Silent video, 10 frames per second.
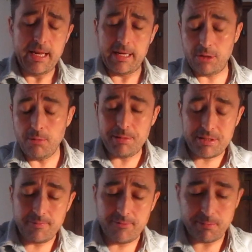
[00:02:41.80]
It could be
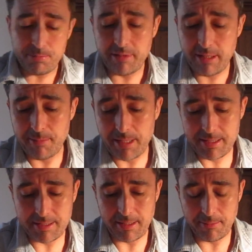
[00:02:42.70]
something pretty
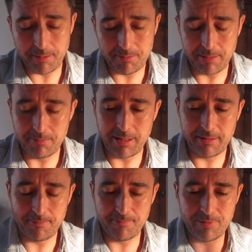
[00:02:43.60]
amazing. I'm
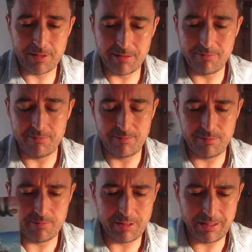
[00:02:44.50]
like
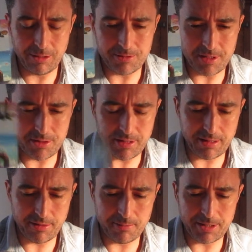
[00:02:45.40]
really
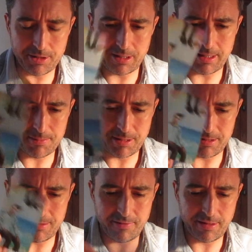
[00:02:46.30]
concentrating on the magical
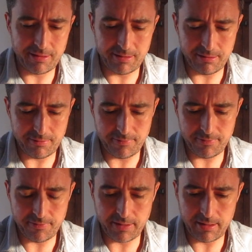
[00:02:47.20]
aspect of the fight. You know, the
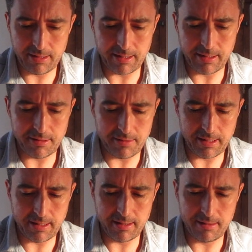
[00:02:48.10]
feet are hanging in
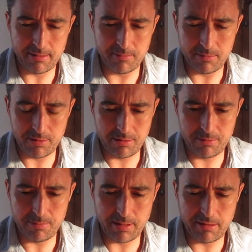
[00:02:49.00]
the air, and
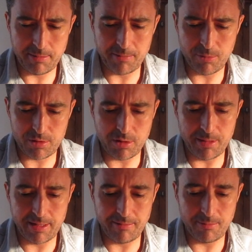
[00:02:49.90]
bearing in mind what's
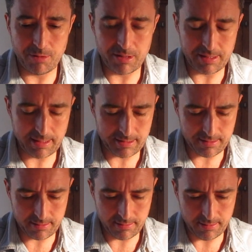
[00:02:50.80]
coming in and what it's next
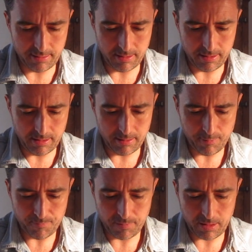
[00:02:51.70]
to,
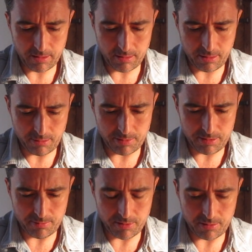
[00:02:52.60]
there could be
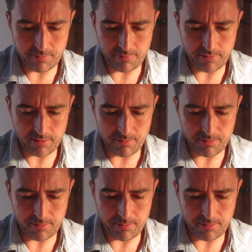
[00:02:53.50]
some sort of